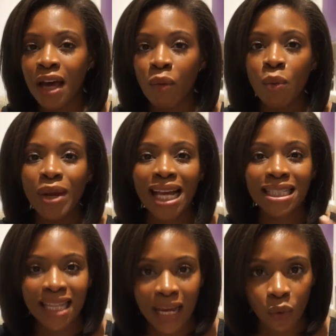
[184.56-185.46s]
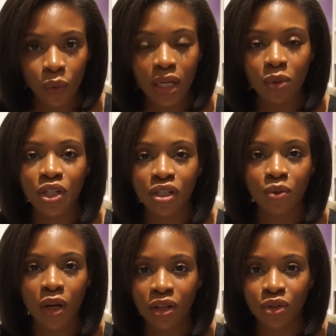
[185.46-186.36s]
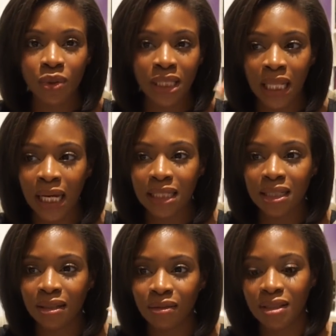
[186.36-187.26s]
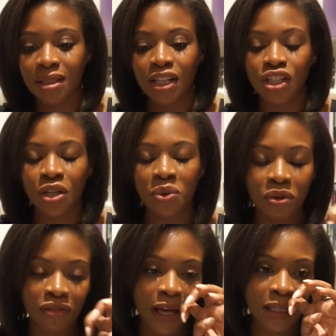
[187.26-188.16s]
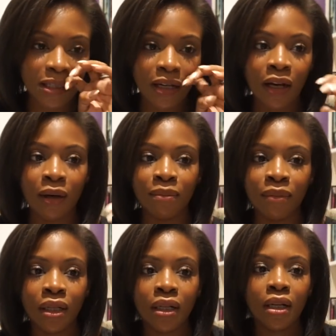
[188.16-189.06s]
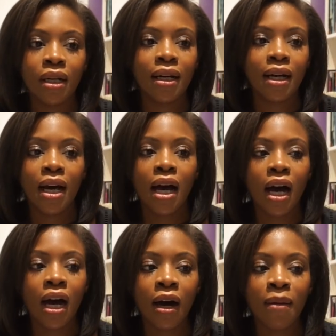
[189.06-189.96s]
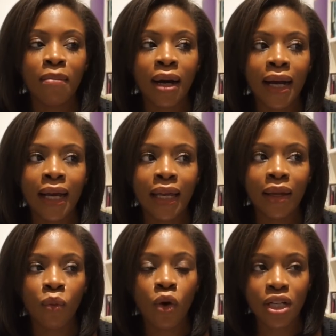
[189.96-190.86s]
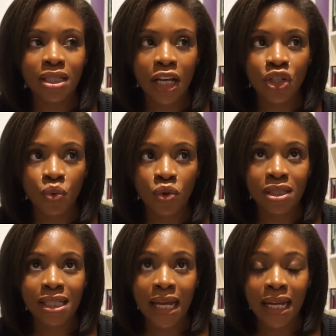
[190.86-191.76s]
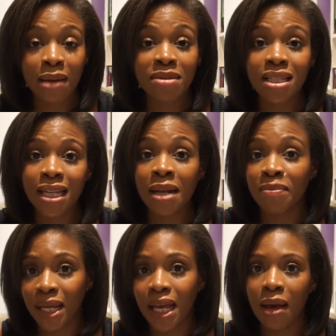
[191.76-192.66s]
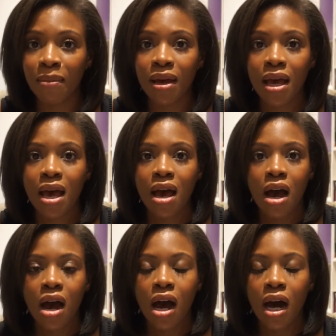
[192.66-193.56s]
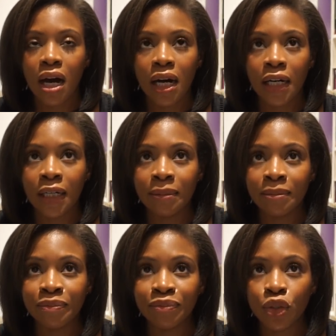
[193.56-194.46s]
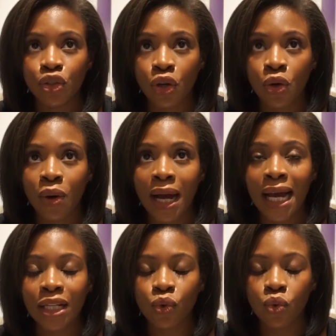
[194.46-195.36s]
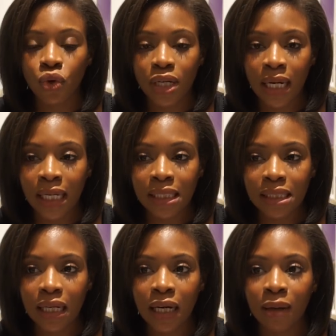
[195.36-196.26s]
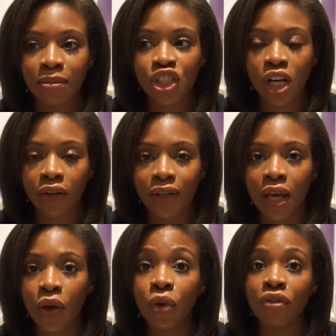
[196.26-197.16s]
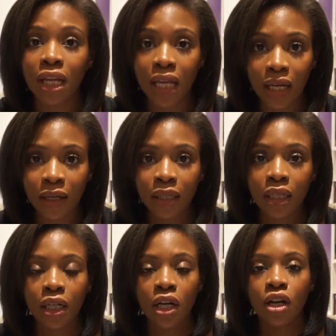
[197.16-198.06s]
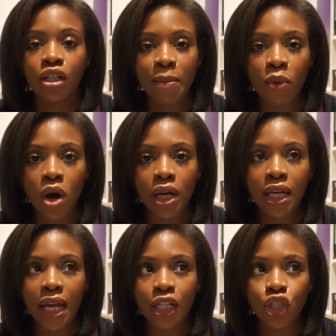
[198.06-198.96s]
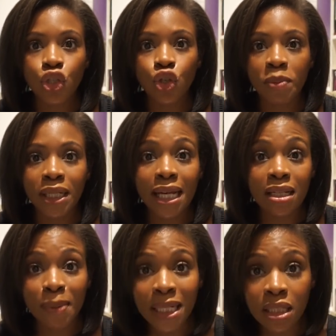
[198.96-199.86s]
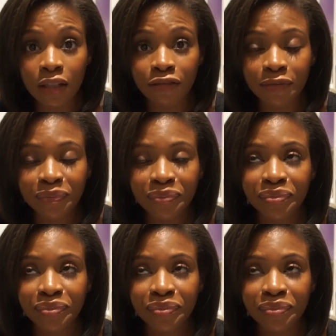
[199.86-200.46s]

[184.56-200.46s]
that, when we had tech week, which is where you're doing lights and staging and all of that, my work schedule was 10 a.m. to 10 p.m. So I had to organize childcare over here. Number one, it's stupidly expensive.